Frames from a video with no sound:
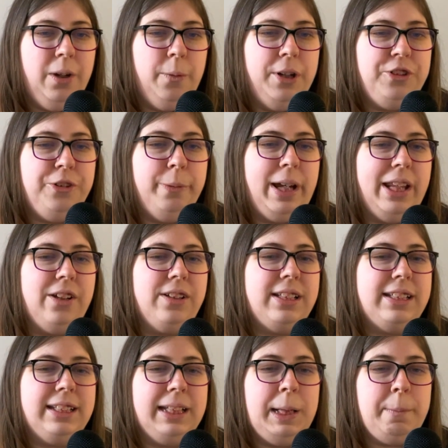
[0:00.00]
Would you rather
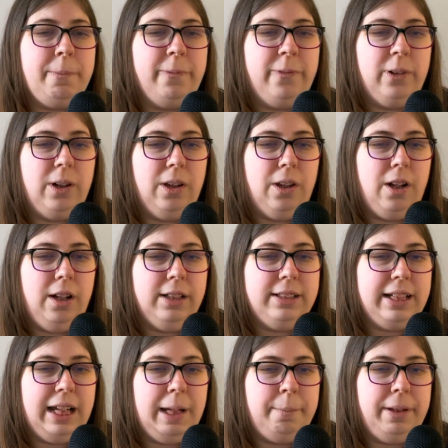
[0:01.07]
sleep for a long
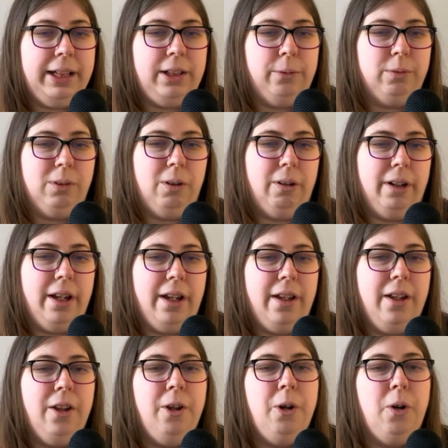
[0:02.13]
time like Aurora
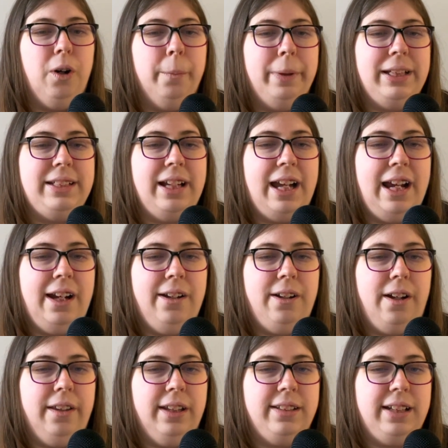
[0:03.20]
or be tired
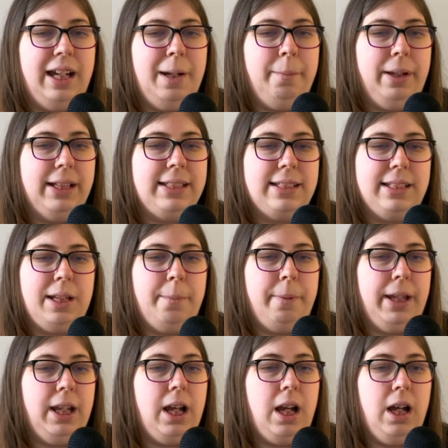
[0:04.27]
all the time like
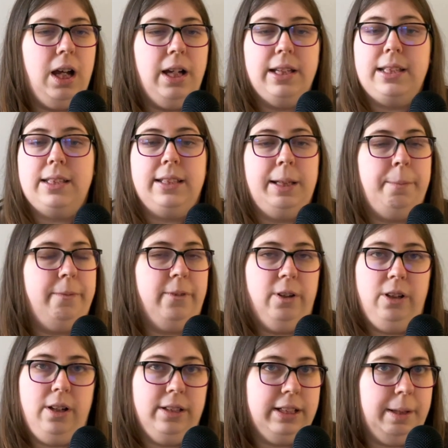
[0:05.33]
Sleepy? Uh, sleep for
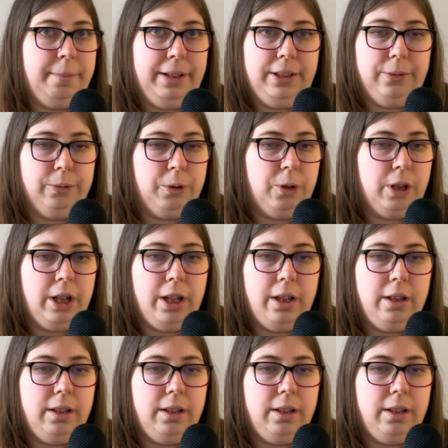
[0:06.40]
a long time like Aurora.